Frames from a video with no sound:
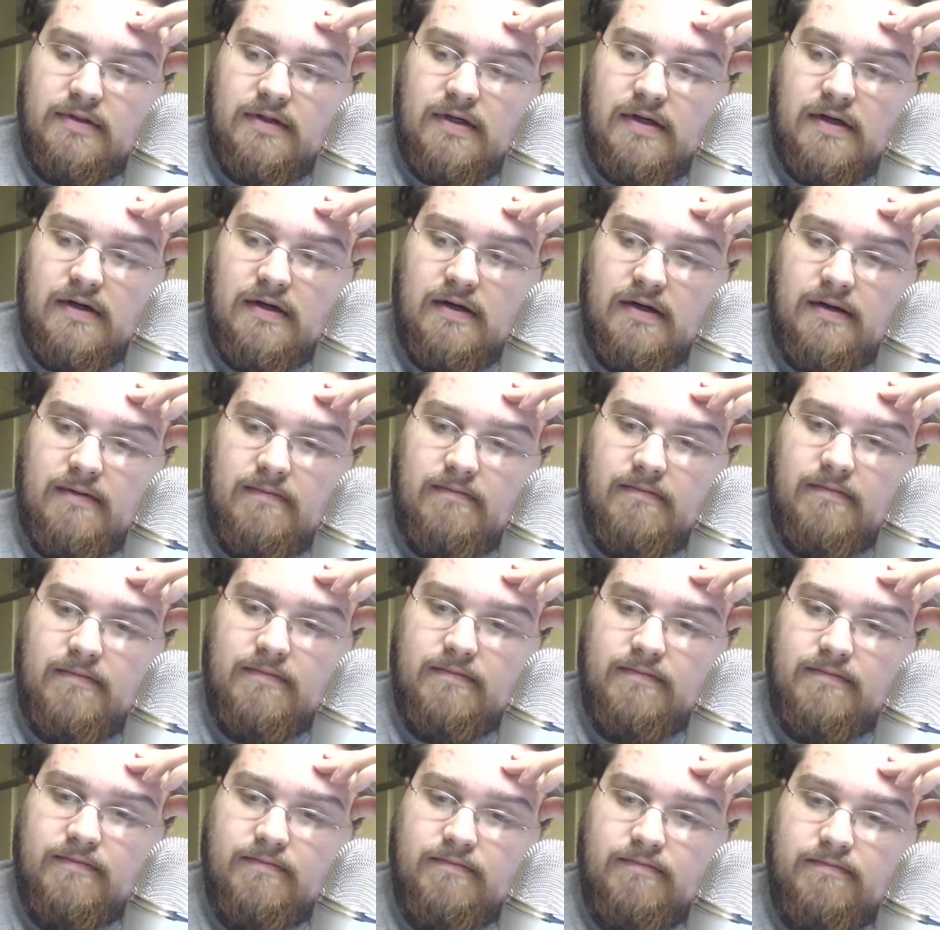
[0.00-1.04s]
I
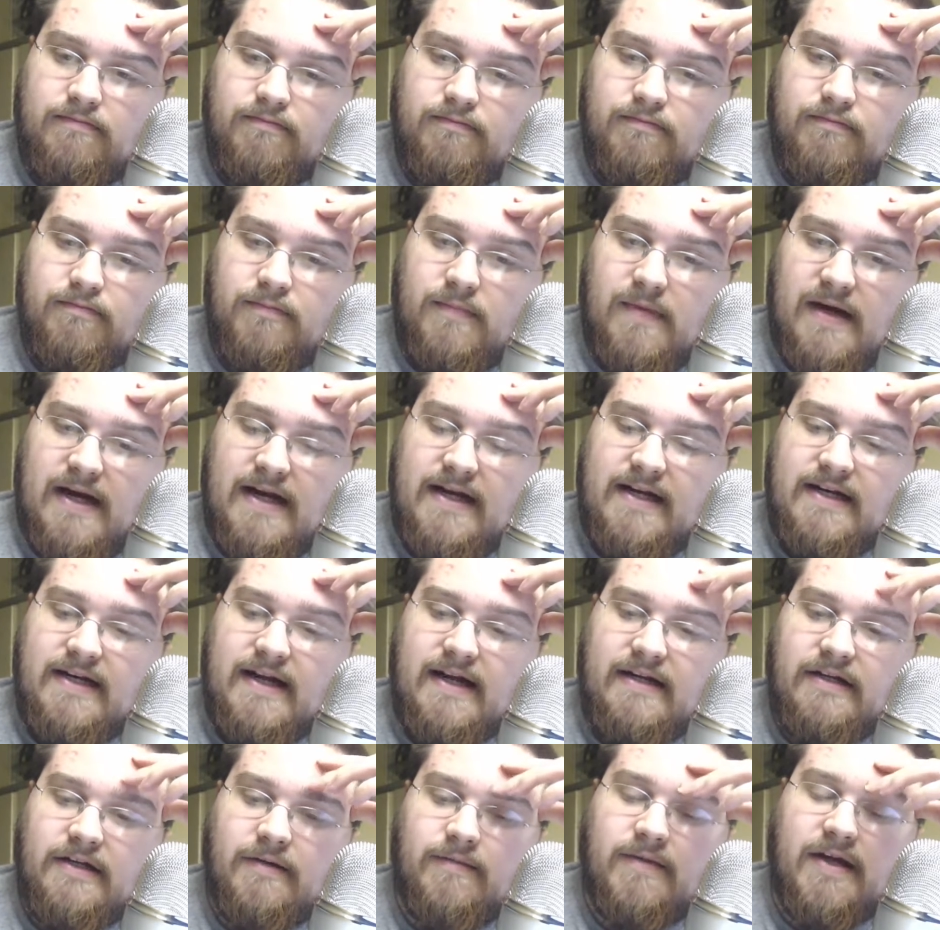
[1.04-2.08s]
didn't
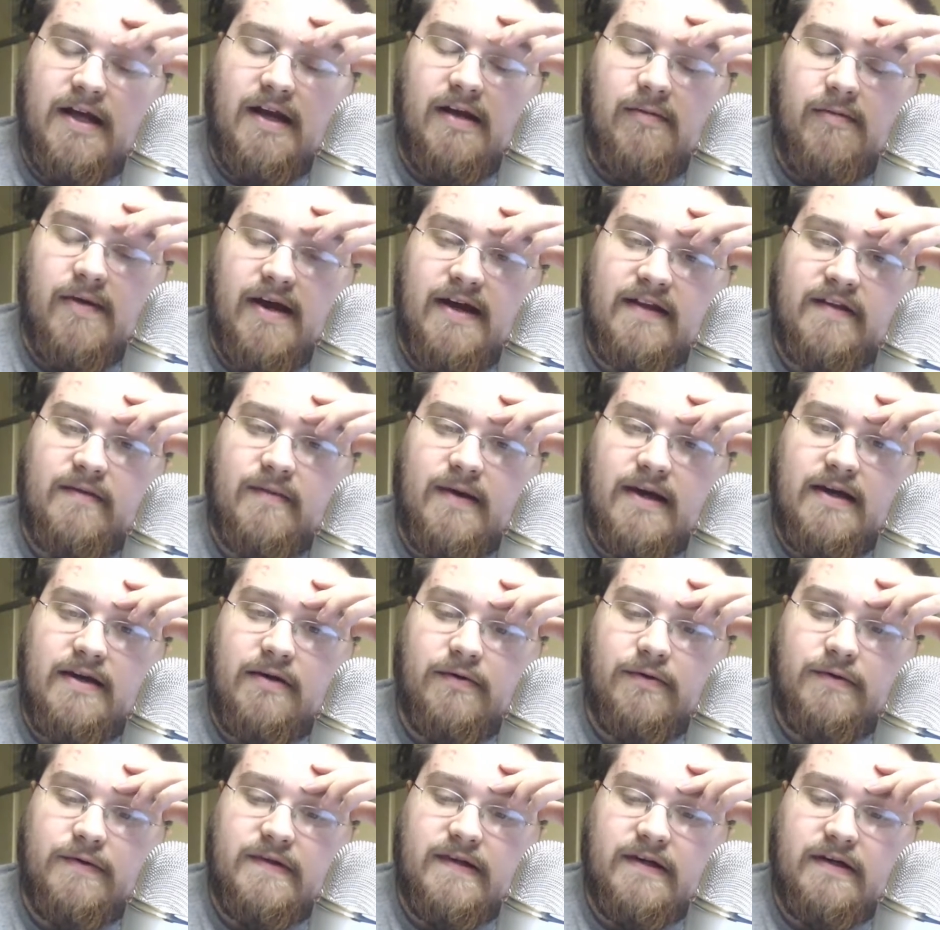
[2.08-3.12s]
end up getting back to my
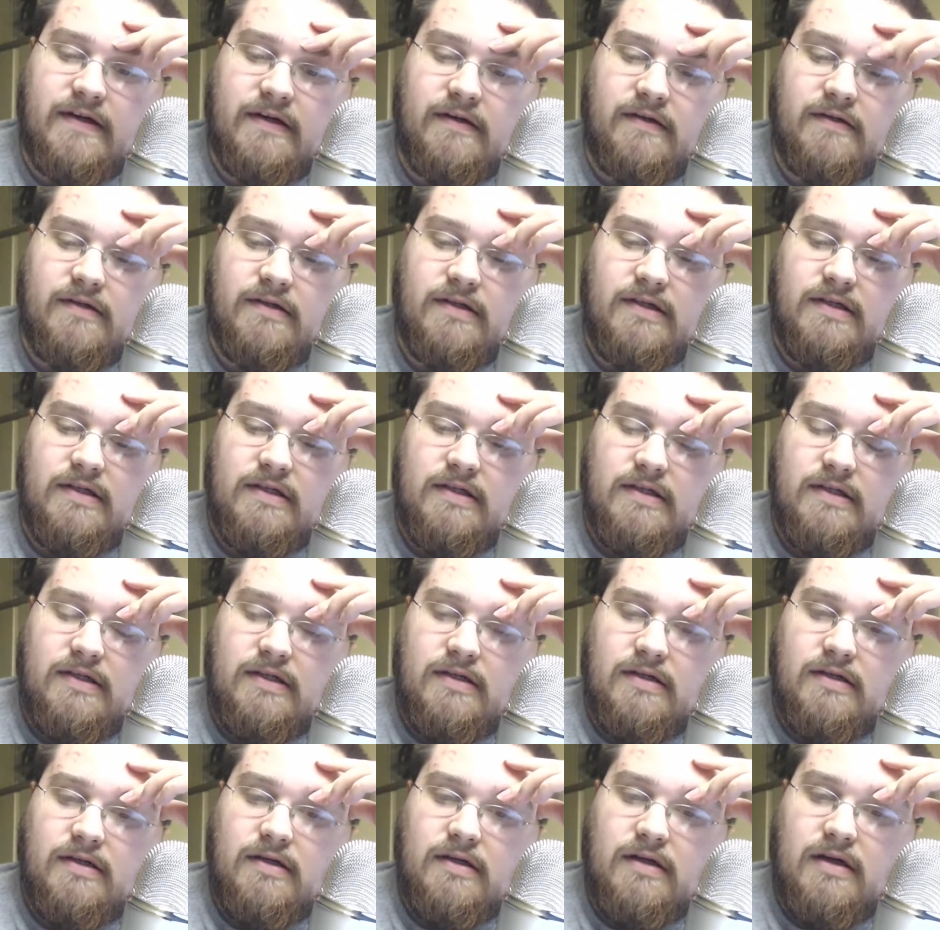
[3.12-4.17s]
hotel,
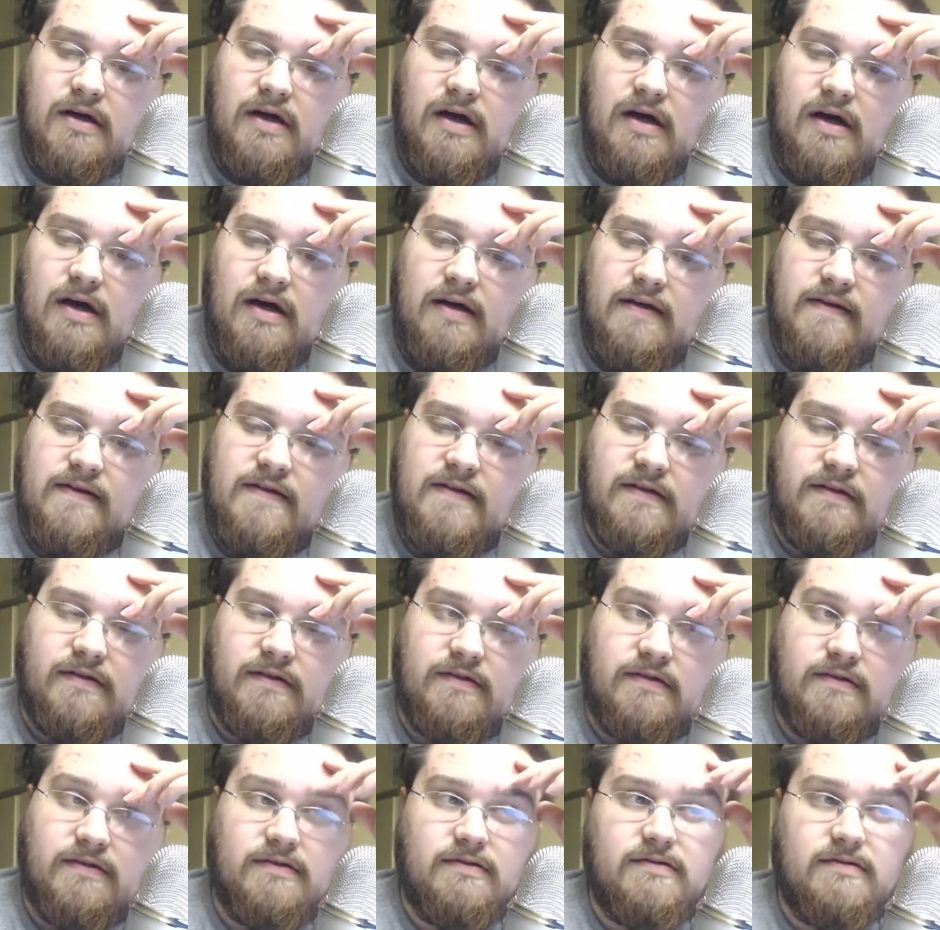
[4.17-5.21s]

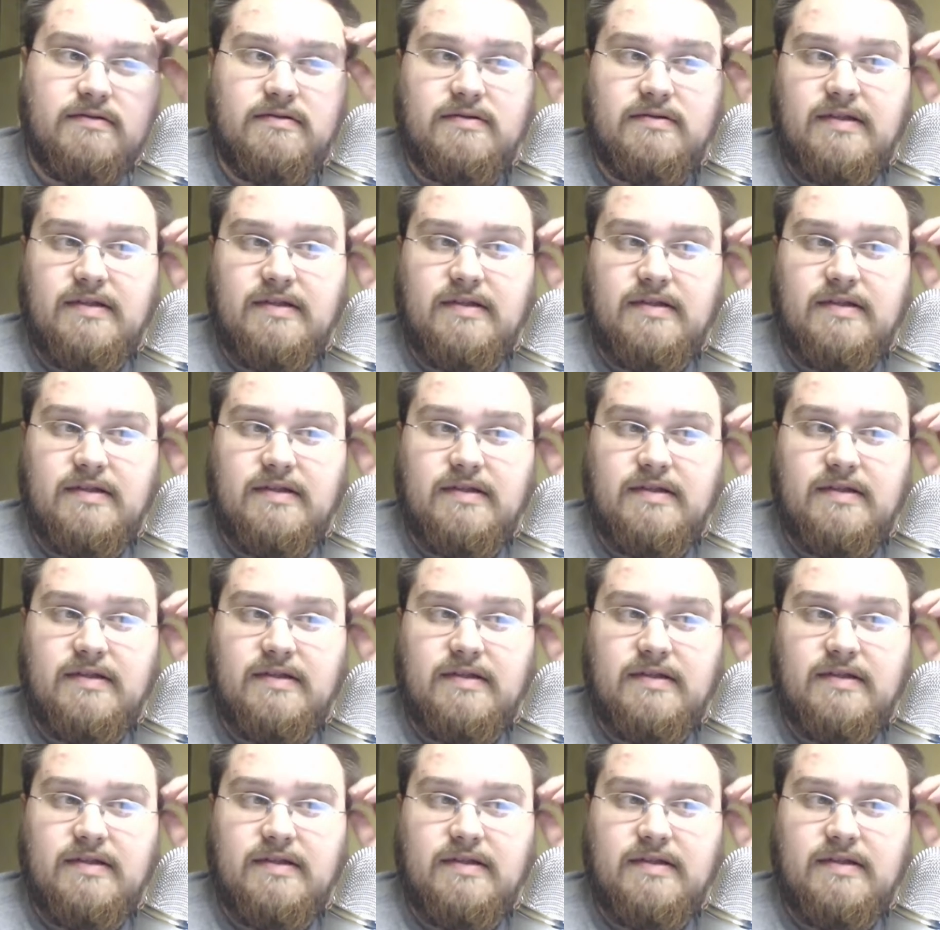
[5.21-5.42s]
until,